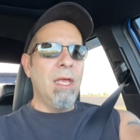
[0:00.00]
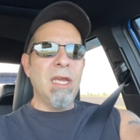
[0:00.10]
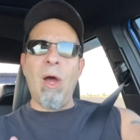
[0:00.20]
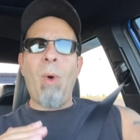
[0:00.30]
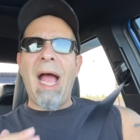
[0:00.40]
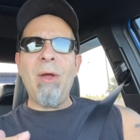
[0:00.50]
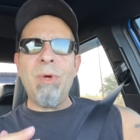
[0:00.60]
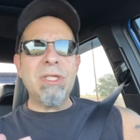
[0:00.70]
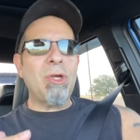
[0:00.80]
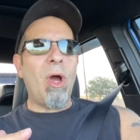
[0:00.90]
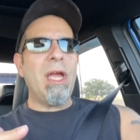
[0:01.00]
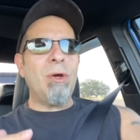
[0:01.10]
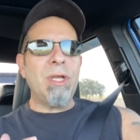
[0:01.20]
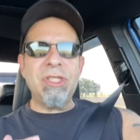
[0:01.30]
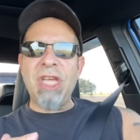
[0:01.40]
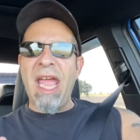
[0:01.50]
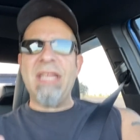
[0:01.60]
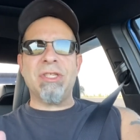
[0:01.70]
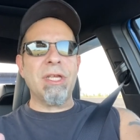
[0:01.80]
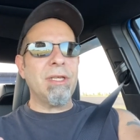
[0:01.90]
Now, why would Toyota
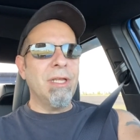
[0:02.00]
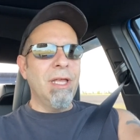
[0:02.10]
change it?